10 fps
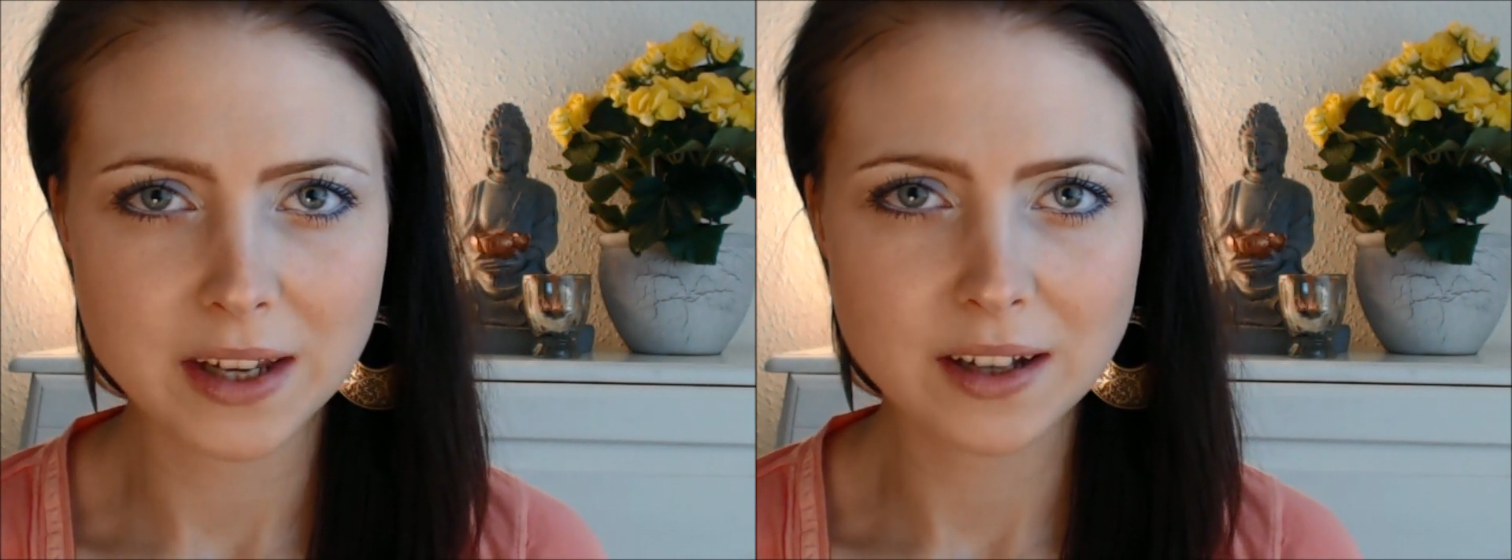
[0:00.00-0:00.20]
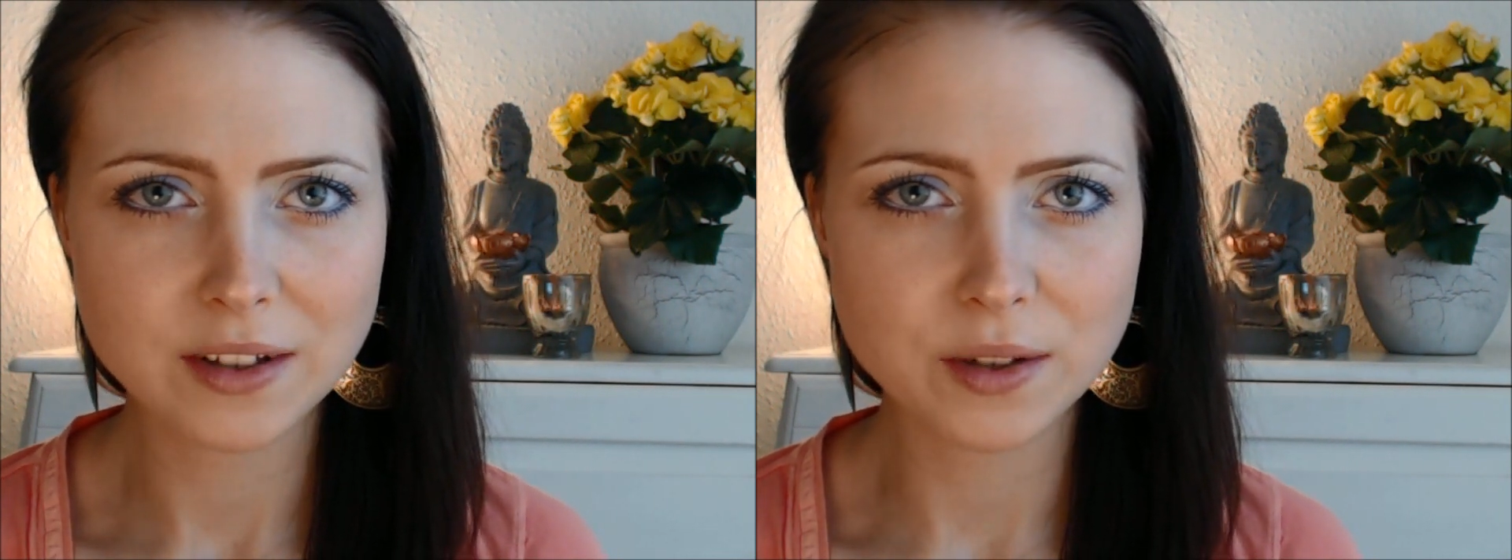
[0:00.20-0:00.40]

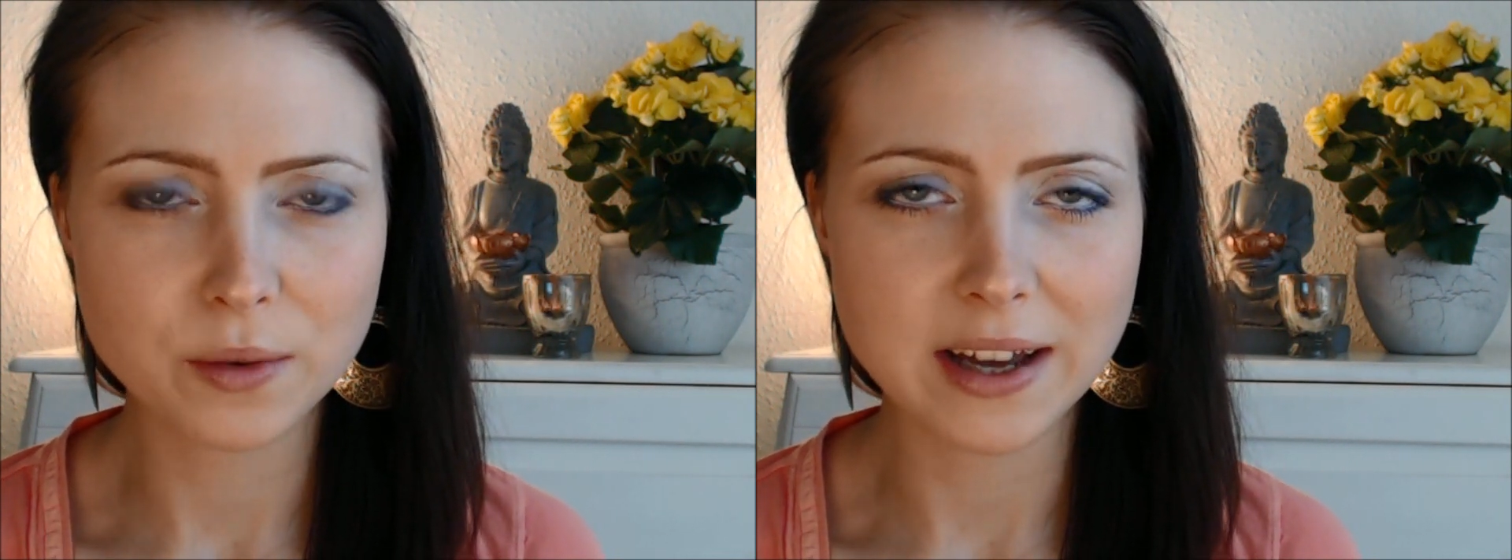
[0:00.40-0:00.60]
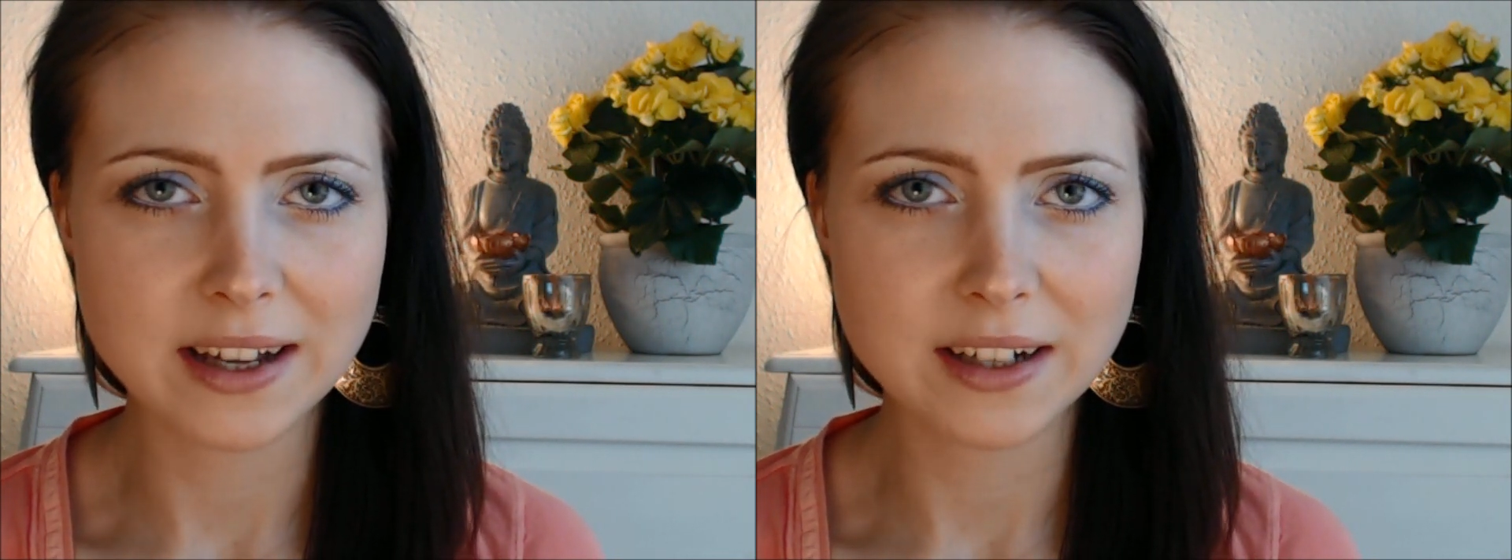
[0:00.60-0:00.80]
so
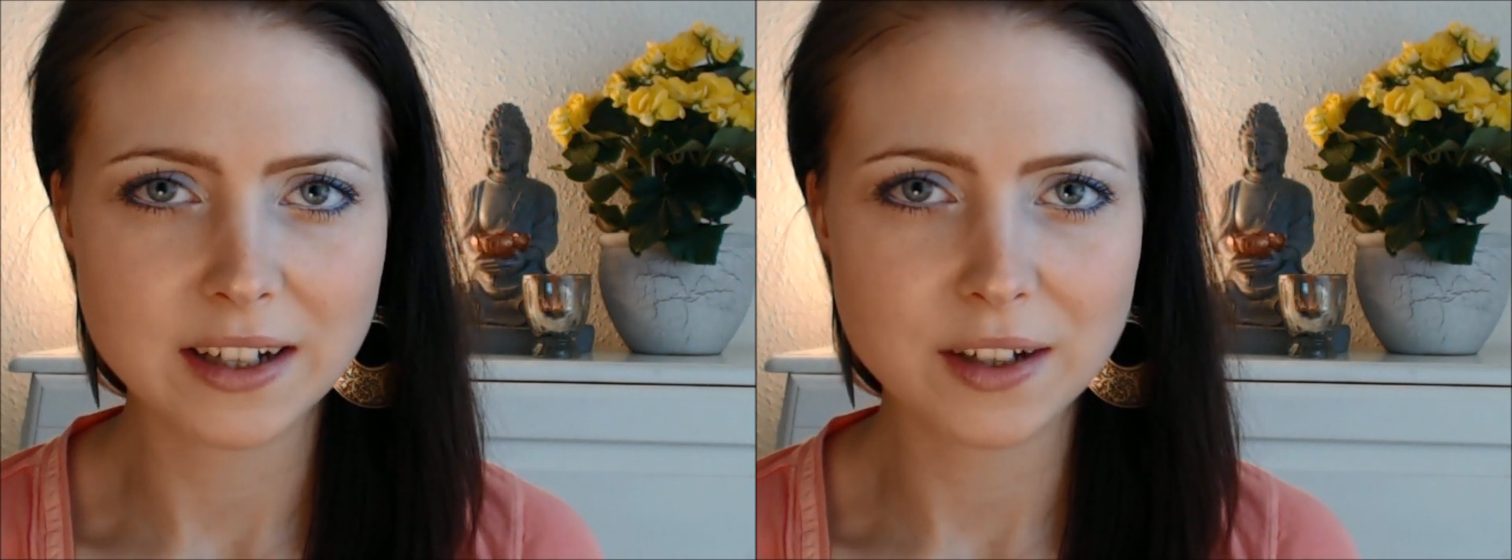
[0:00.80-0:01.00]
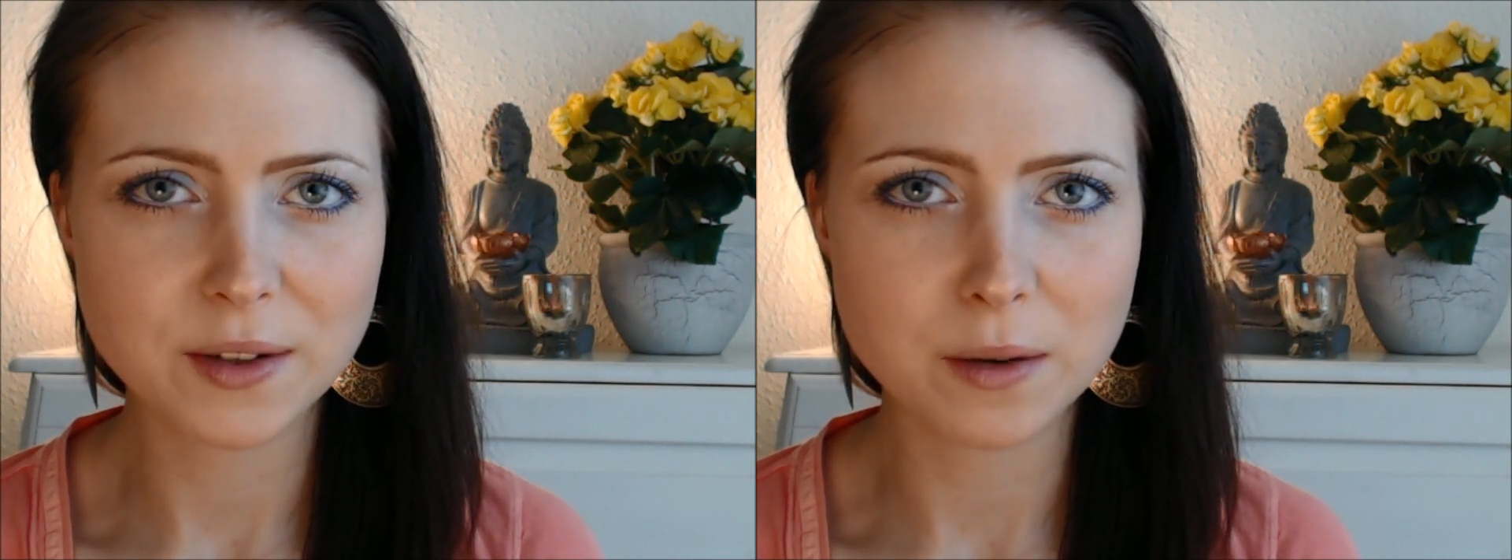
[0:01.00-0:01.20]
that
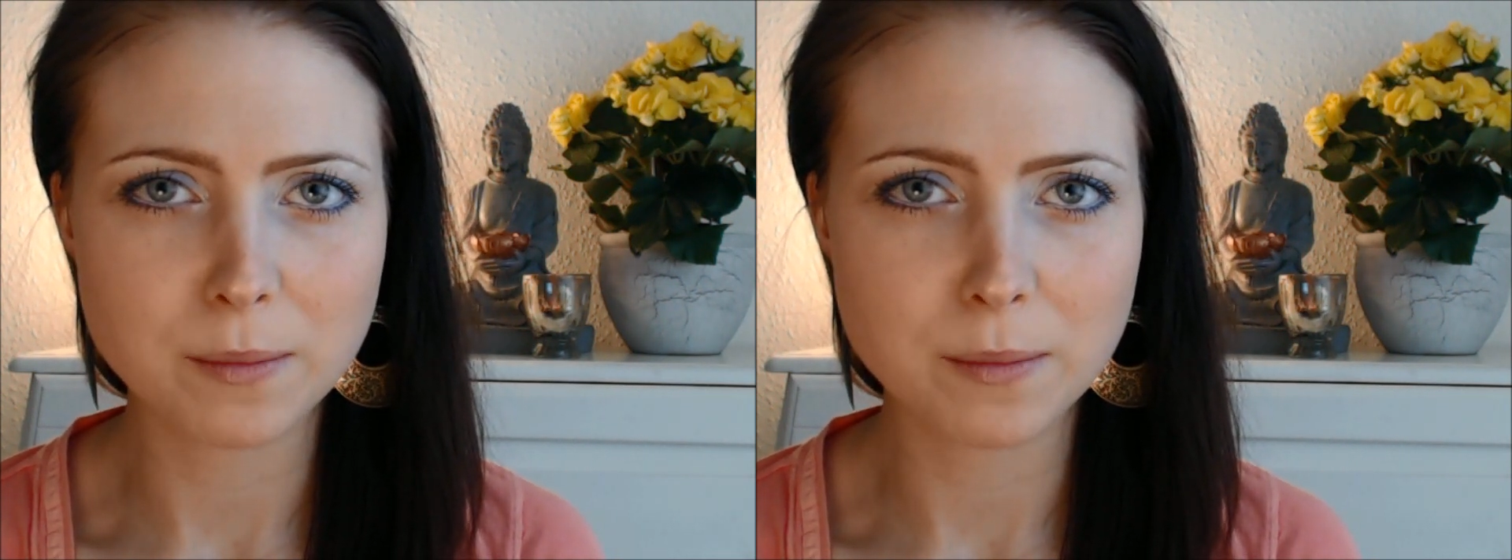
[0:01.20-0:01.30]
your